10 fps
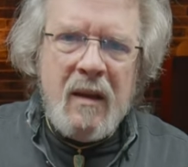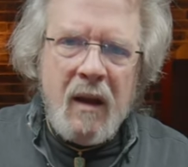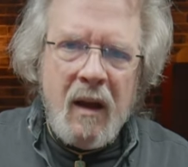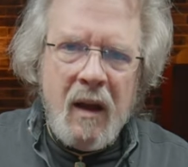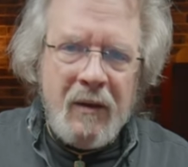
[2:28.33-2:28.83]

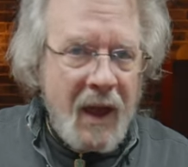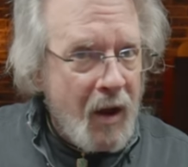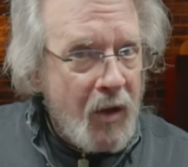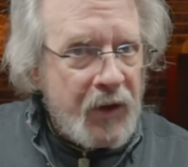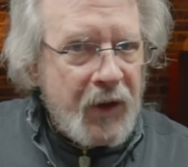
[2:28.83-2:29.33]
uh, not
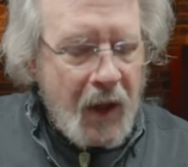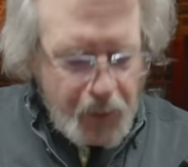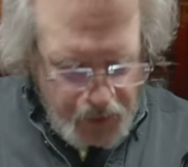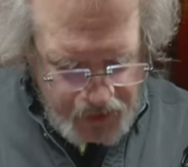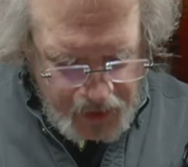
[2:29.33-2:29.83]
all the time,
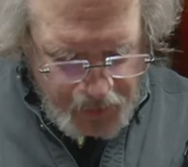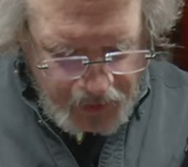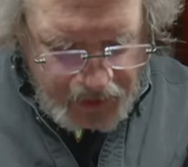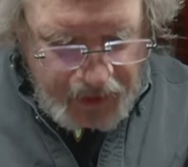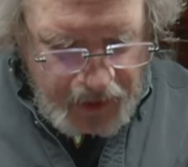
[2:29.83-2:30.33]
but
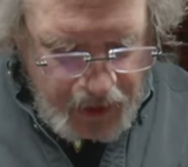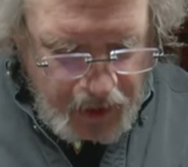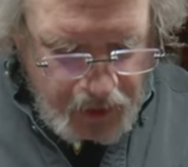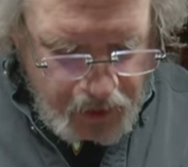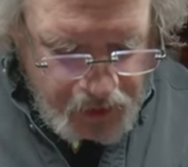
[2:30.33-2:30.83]
typically, you